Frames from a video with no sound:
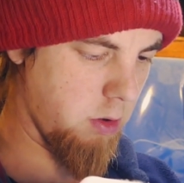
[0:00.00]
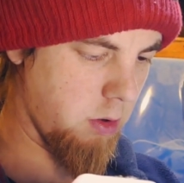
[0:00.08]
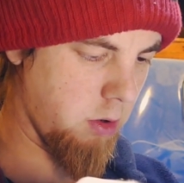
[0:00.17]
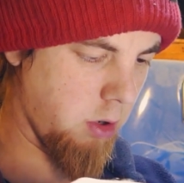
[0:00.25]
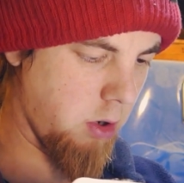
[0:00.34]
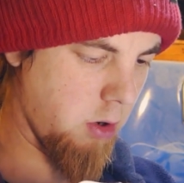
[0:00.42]

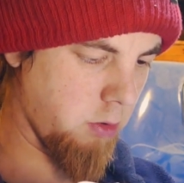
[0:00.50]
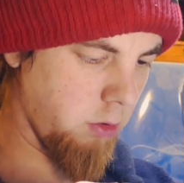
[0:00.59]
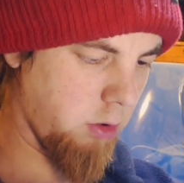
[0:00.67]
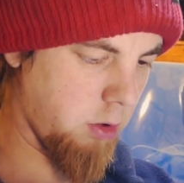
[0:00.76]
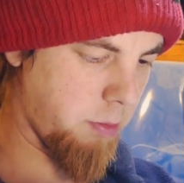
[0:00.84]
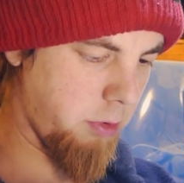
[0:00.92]
and
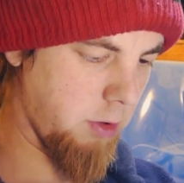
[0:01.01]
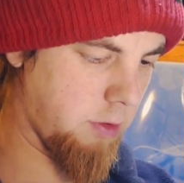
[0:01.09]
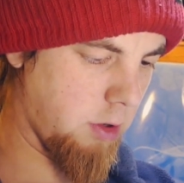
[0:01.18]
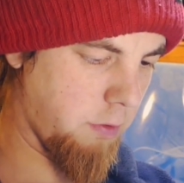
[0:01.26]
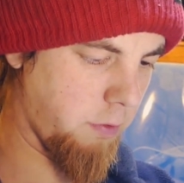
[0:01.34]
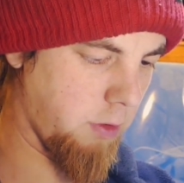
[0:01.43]
non-coppery
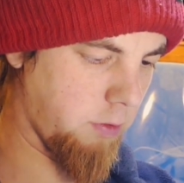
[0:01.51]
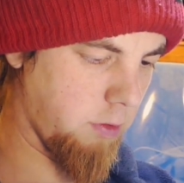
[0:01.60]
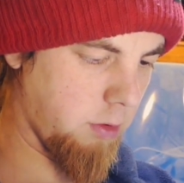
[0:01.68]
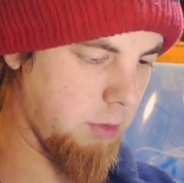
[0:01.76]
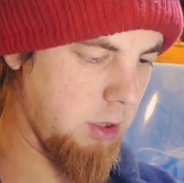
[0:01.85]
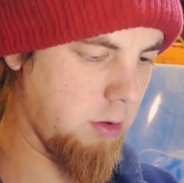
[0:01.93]
surface.
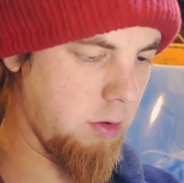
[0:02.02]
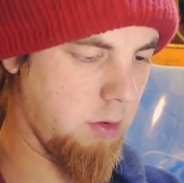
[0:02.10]
I mean,